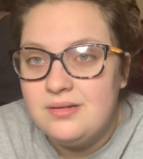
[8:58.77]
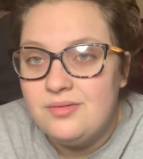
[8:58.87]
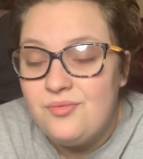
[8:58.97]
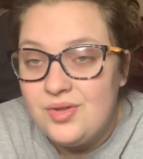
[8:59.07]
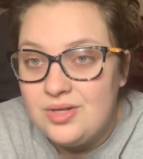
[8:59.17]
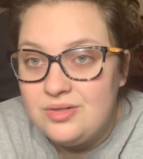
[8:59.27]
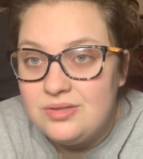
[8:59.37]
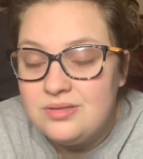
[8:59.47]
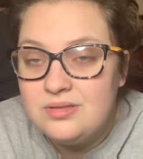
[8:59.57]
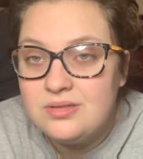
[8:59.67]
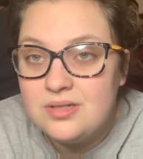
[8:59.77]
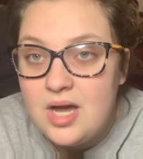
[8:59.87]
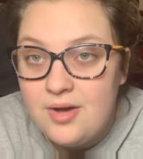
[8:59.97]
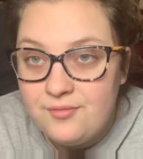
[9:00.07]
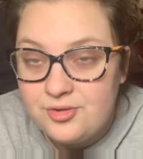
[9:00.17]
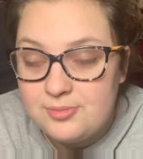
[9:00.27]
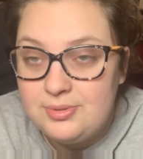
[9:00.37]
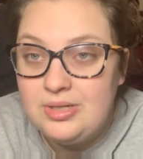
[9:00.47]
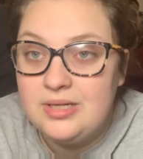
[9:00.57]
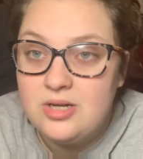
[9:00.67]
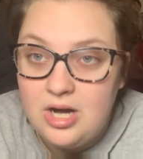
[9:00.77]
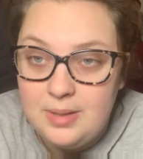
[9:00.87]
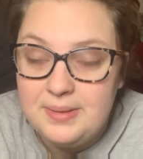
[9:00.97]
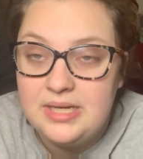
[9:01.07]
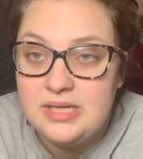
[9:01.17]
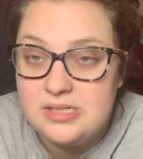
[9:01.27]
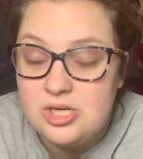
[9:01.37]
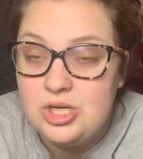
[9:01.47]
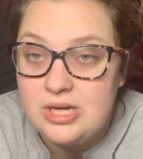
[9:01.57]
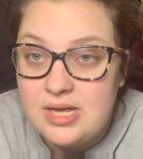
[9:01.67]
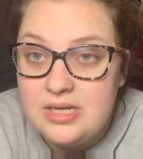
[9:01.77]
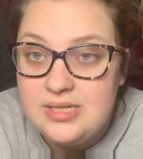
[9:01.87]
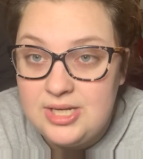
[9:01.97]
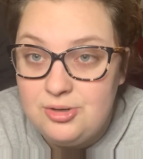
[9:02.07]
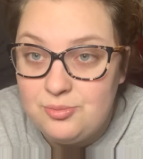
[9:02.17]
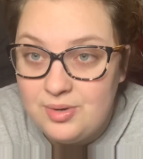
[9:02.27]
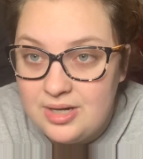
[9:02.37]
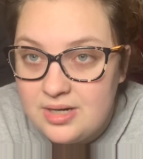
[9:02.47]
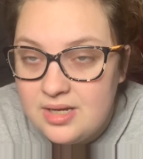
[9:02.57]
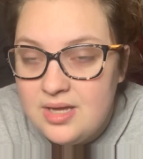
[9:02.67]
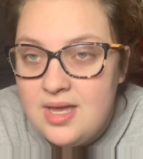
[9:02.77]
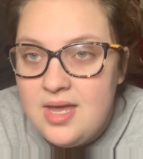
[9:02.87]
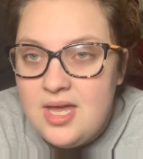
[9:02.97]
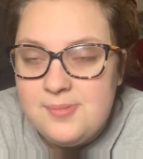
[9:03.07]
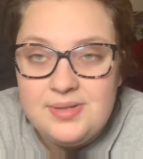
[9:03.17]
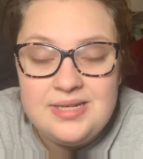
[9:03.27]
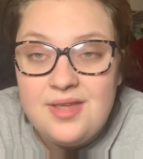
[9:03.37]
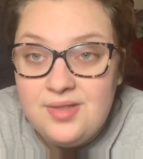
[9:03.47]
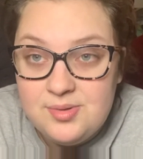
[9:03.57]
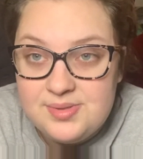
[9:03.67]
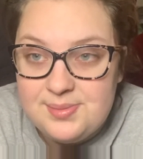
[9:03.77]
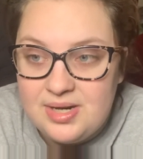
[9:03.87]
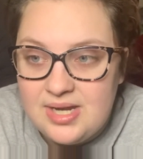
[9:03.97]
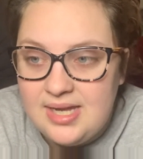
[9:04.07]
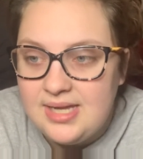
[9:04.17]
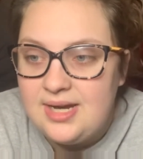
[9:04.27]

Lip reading: feel comfortable and calm and could continue to work. But nothing was working, and I